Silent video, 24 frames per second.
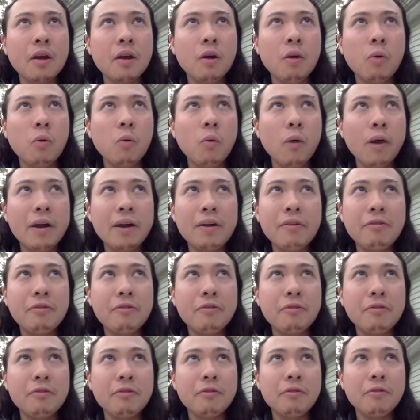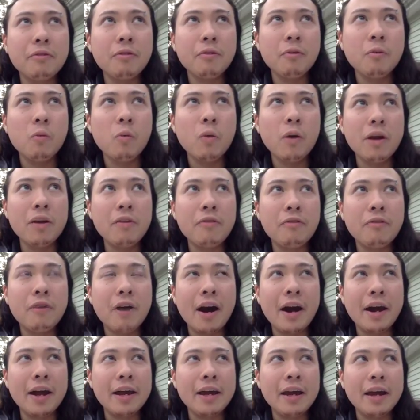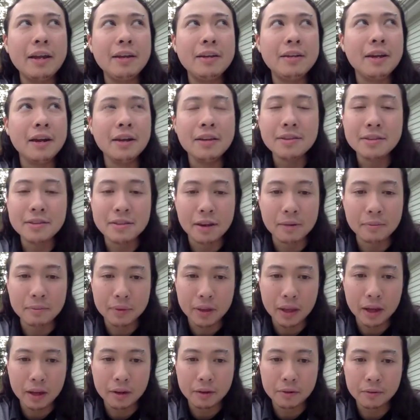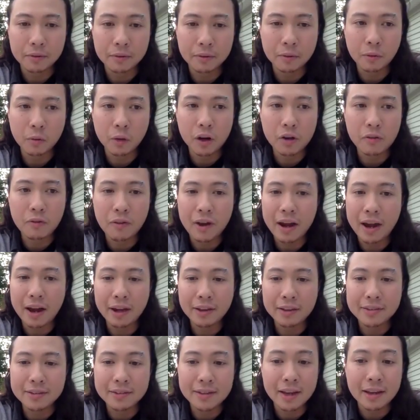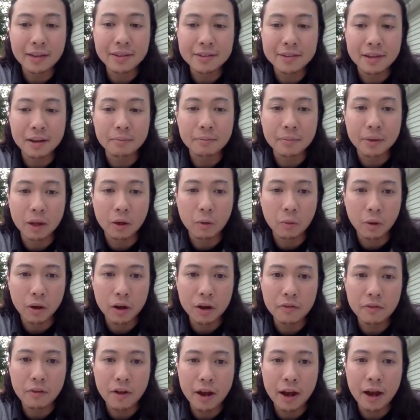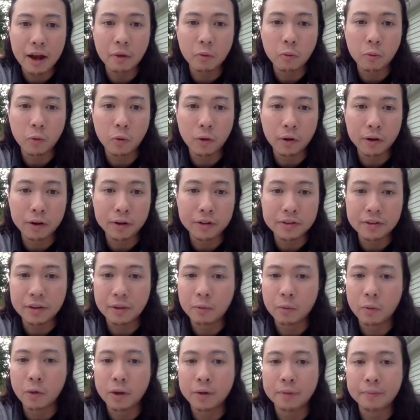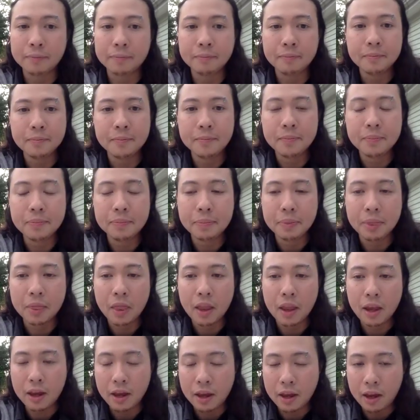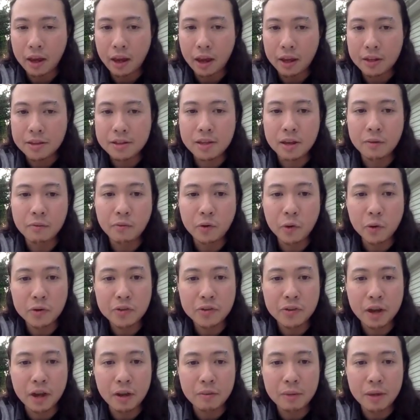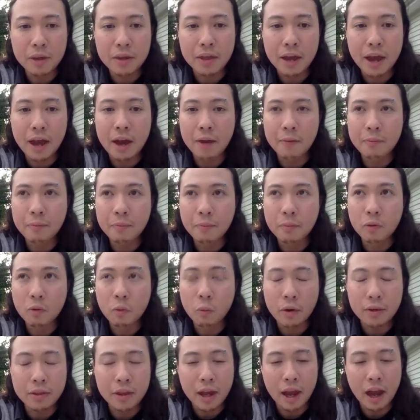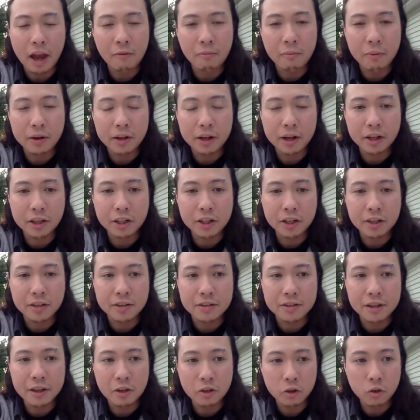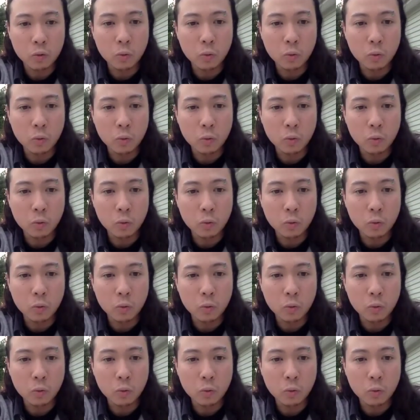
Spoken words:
what if I had done something? What if I had said something? What if I had warned someone? And some folks tell me that when they have predictions, they do